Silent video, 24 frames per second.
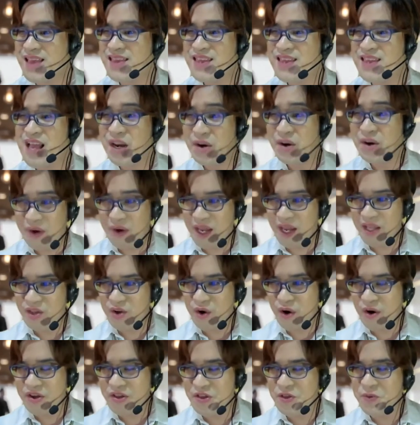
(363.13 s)
accelerate
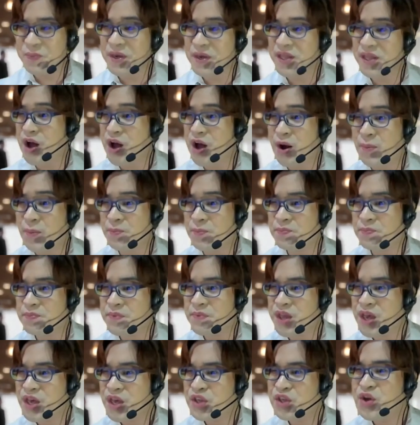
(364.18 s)
or speed up,
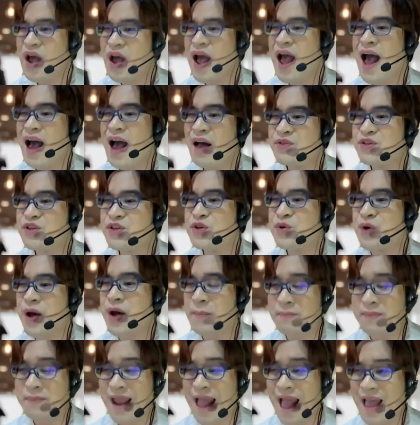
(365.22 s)
you have to
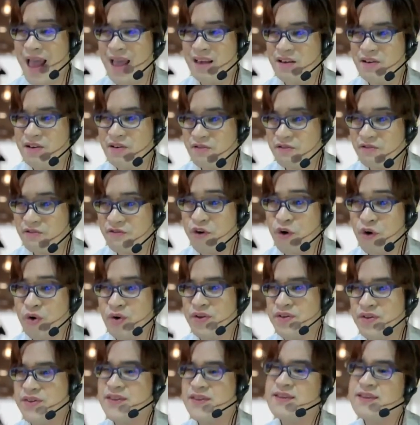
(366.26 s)
apply
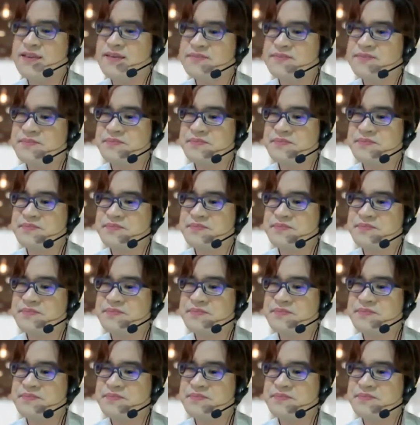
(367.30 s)
force.